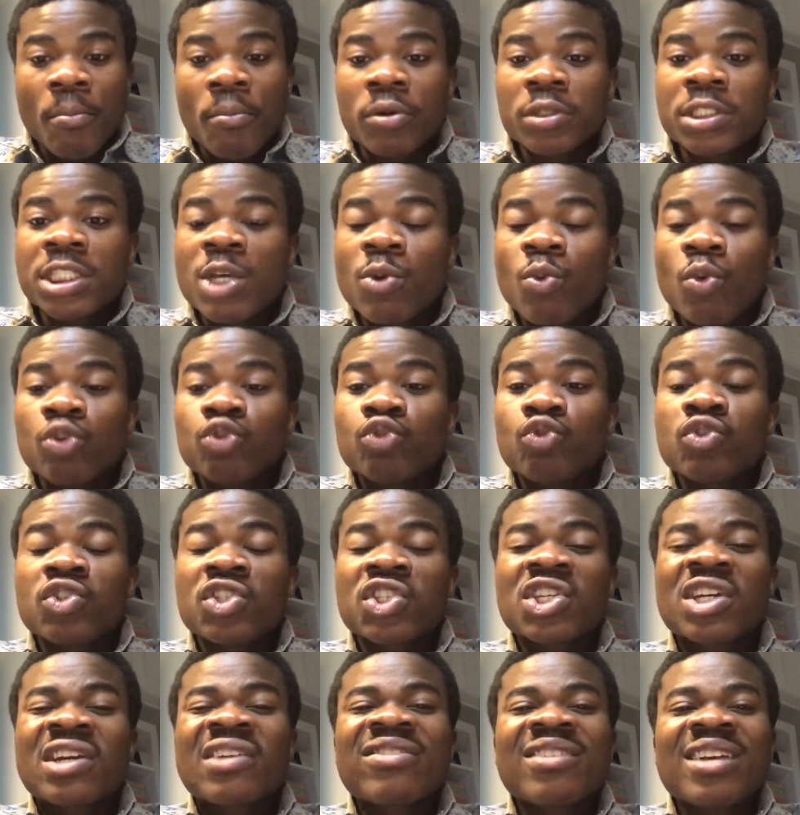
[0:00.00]
But they want to
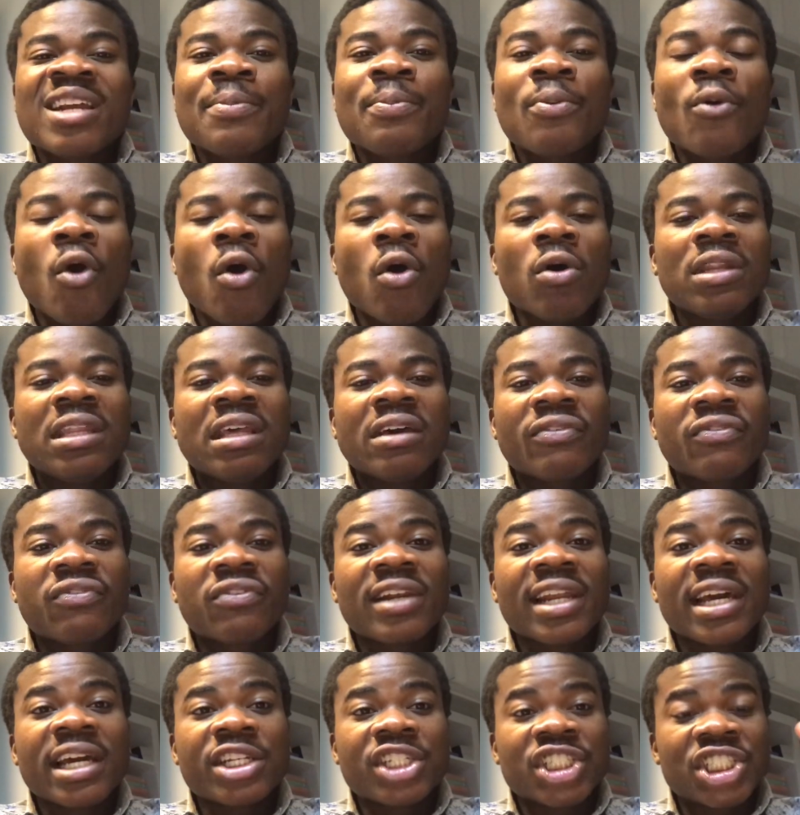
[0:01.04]
scrape all the
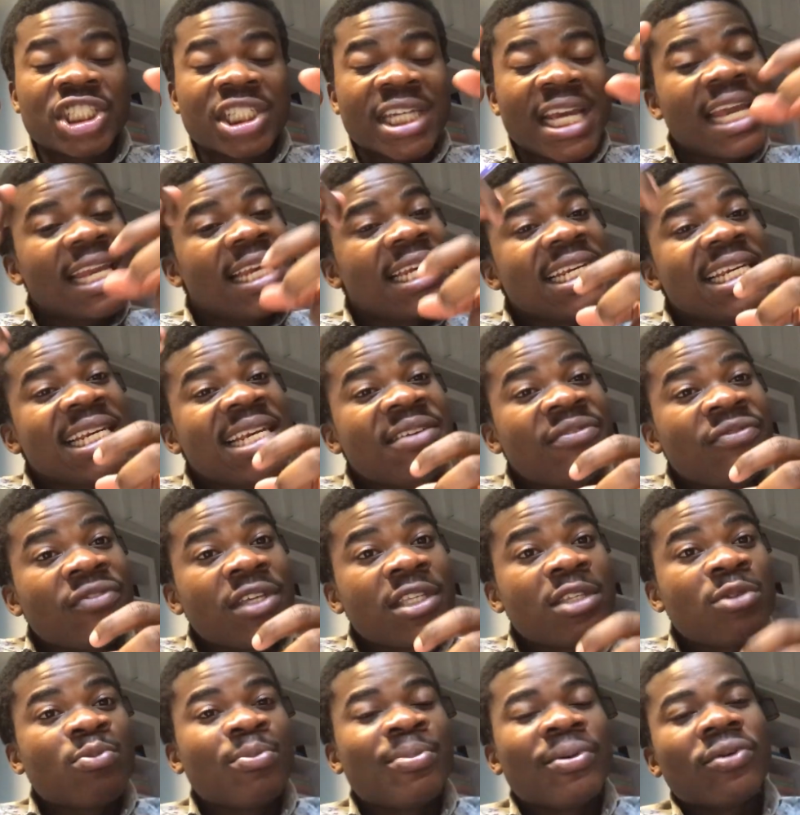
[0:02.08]
flesh and leave
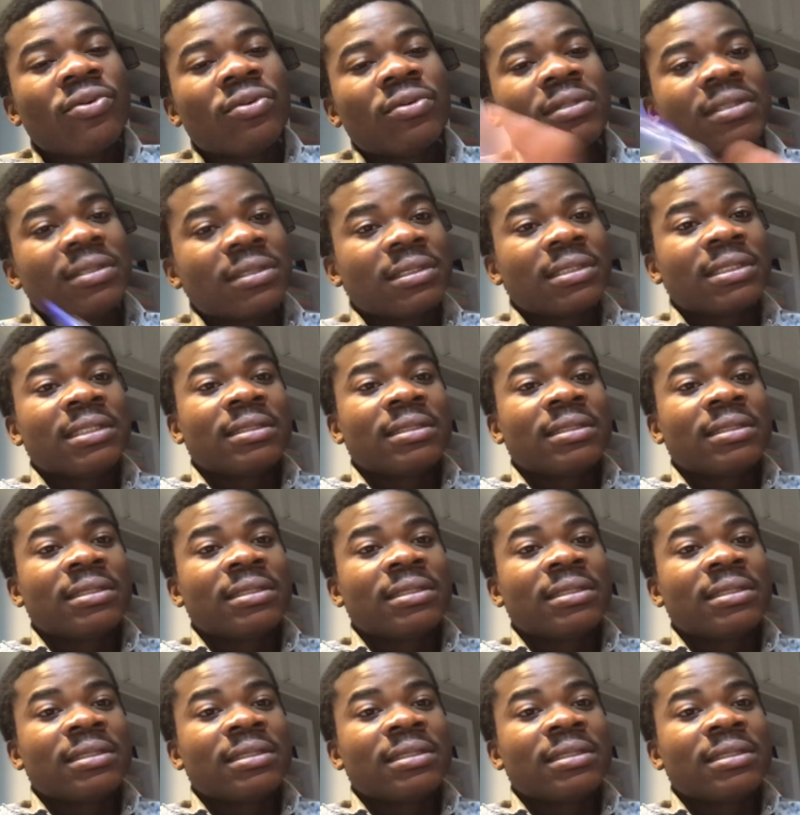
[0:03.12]
it bone,